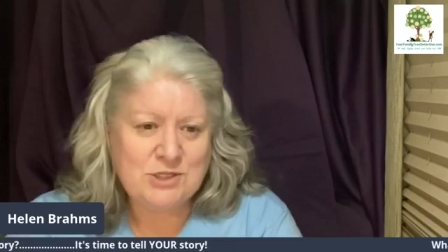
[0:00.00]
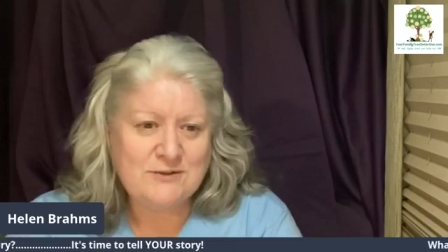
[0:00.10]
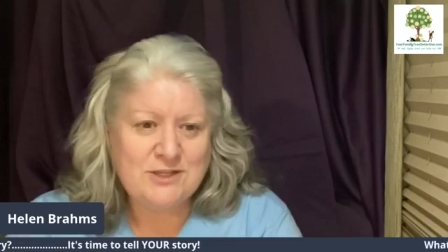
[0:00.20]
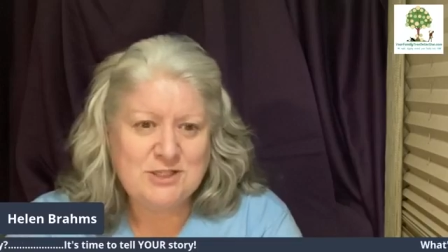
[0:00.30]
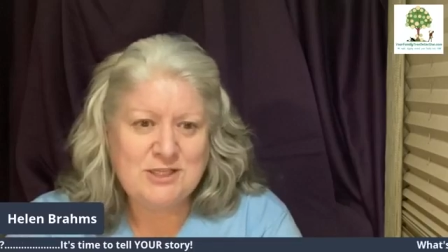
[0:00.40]

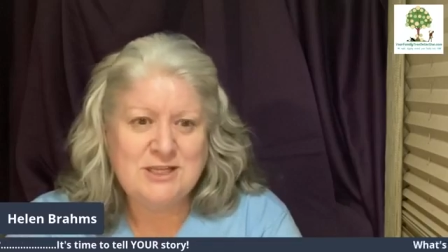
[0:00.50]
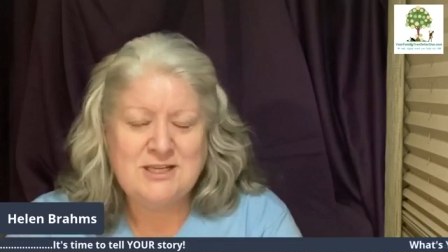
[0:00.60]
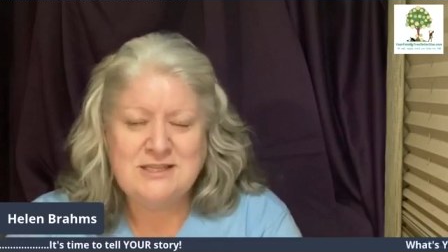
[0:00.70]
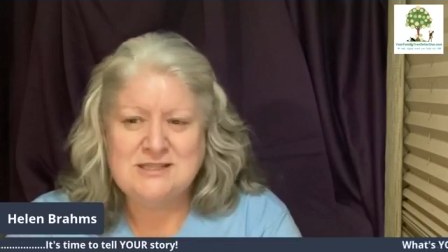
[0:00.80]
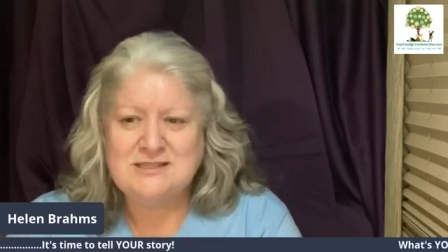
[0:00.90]
generation,
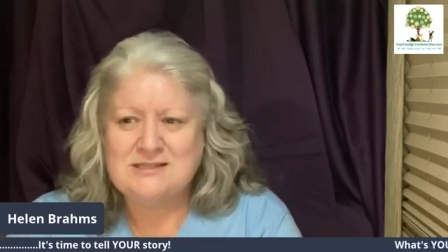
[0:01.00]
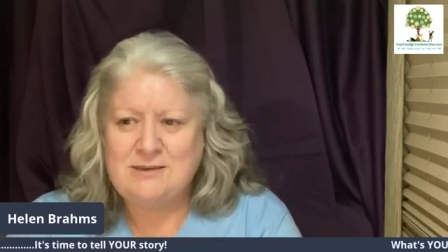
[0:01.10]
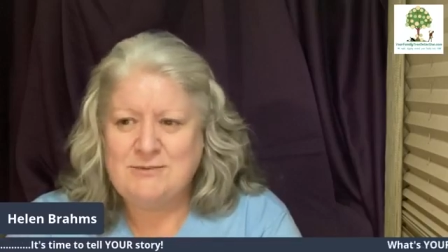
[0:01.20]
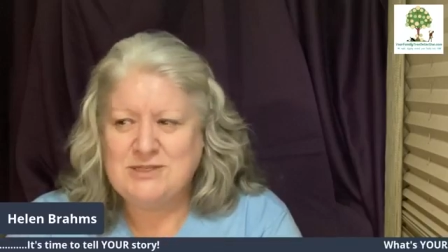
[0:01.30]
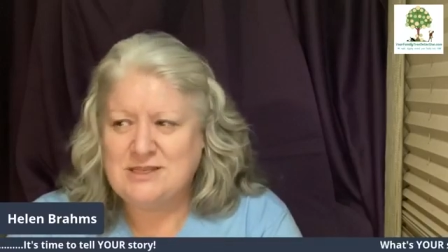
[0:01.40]
and
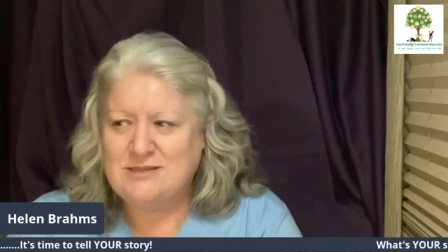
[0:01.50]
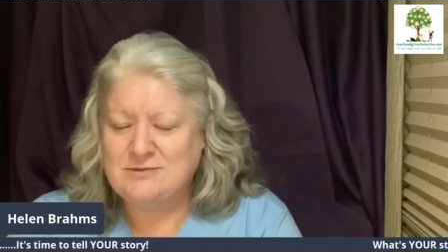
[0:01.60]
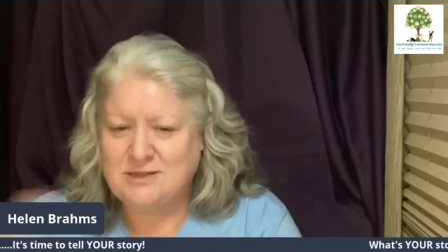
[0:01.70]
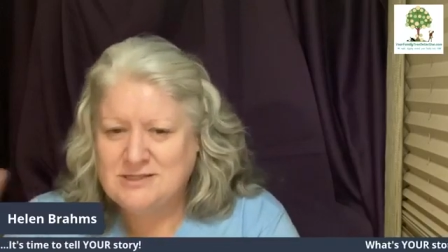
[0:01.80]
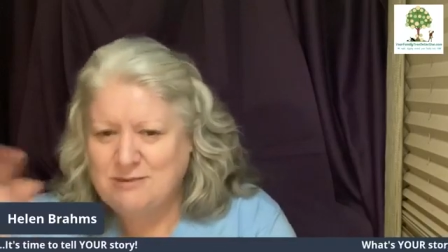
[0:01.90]
some
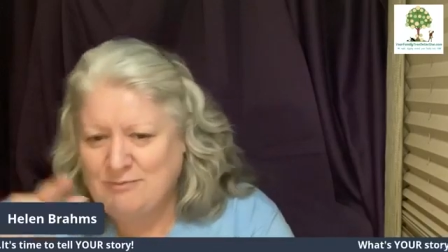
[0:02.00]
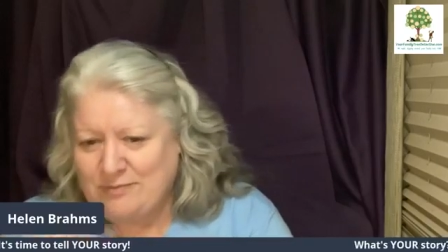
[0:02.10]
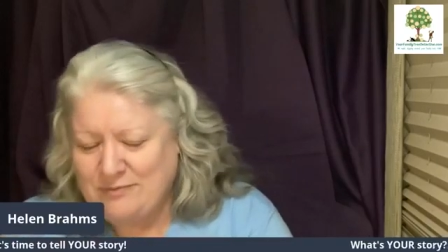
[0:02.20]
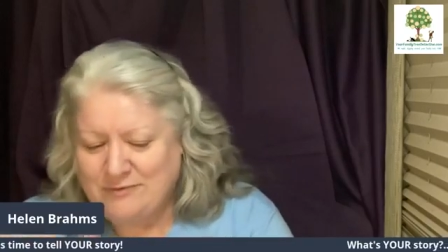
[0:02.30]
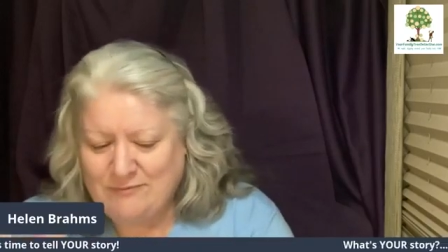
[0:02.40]
on some
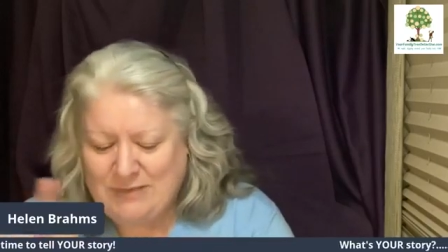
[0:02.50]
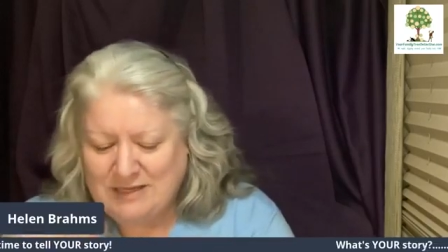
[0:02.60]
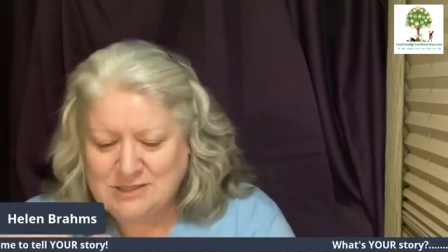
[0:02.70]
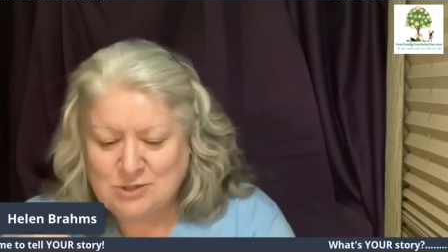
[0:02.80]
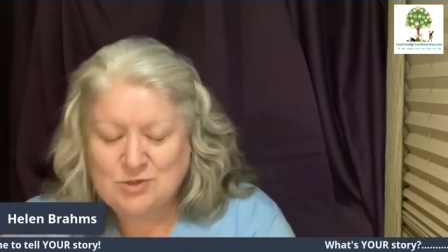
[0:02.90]

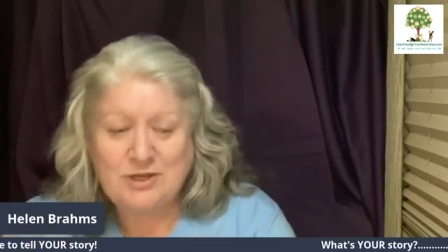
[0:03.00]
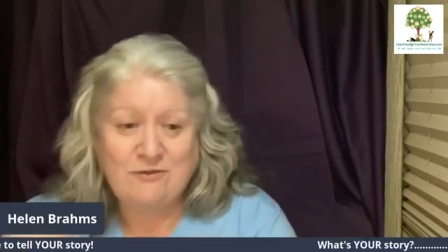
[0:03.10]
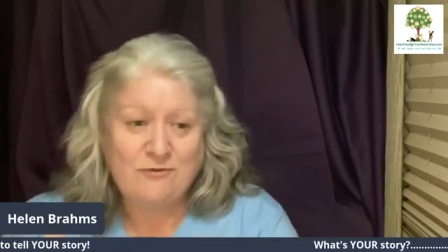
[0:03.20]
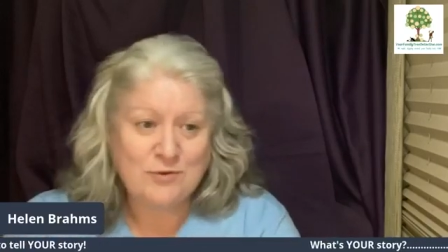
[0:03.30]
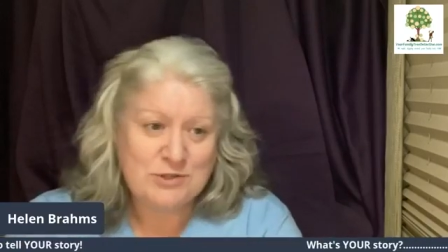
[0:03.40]
parts of the tree
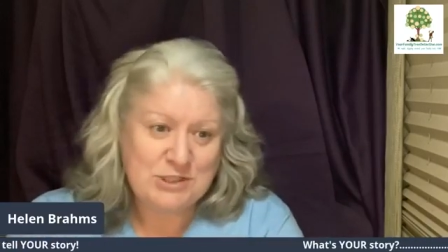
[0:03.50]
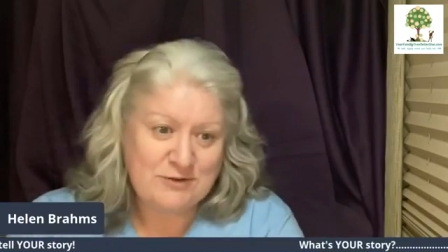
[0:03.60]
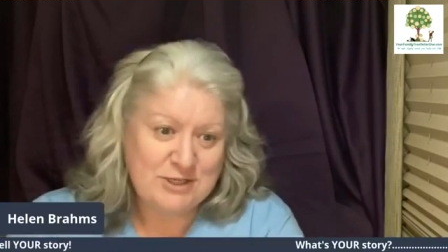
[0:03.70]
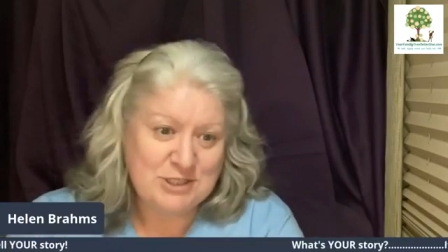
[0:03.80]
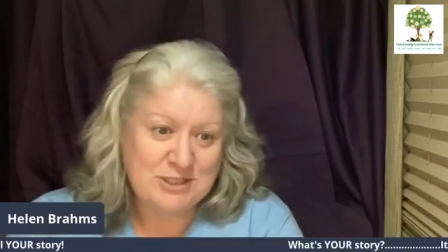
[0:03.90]
I'm fourth
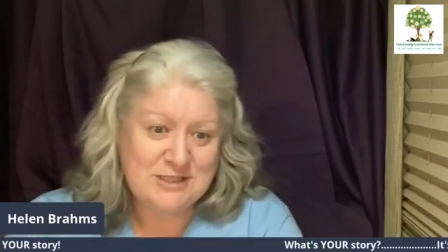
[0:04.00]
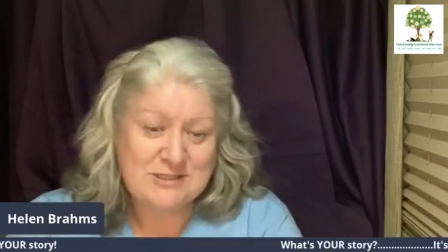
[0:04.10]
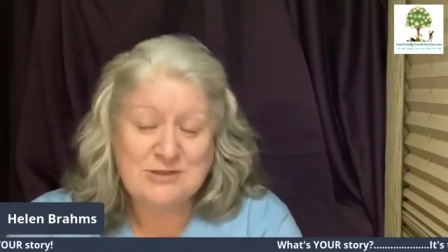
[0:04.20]
generation.